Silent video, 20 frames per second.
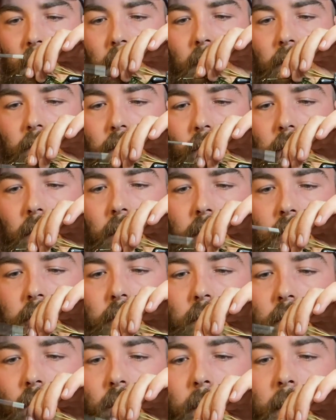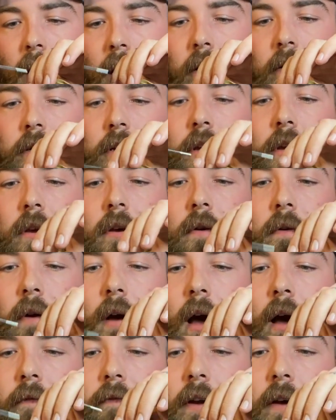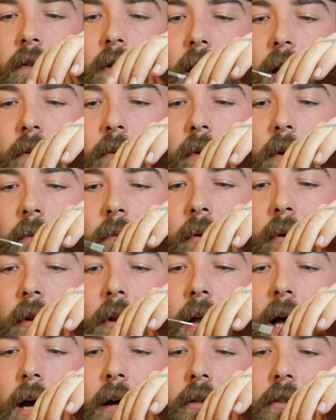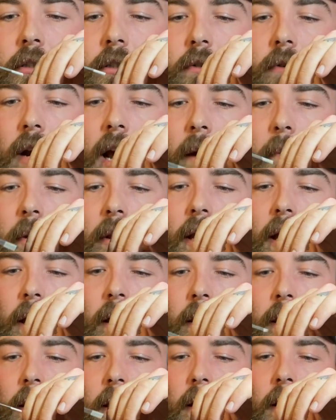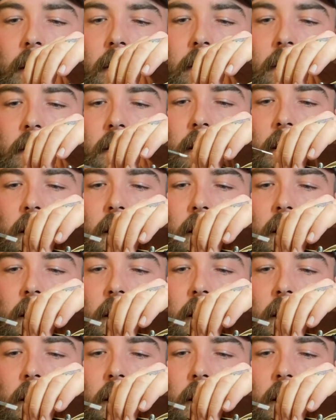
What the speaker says: If you want to, more power to you. I've never had one pull out just wrapping like this.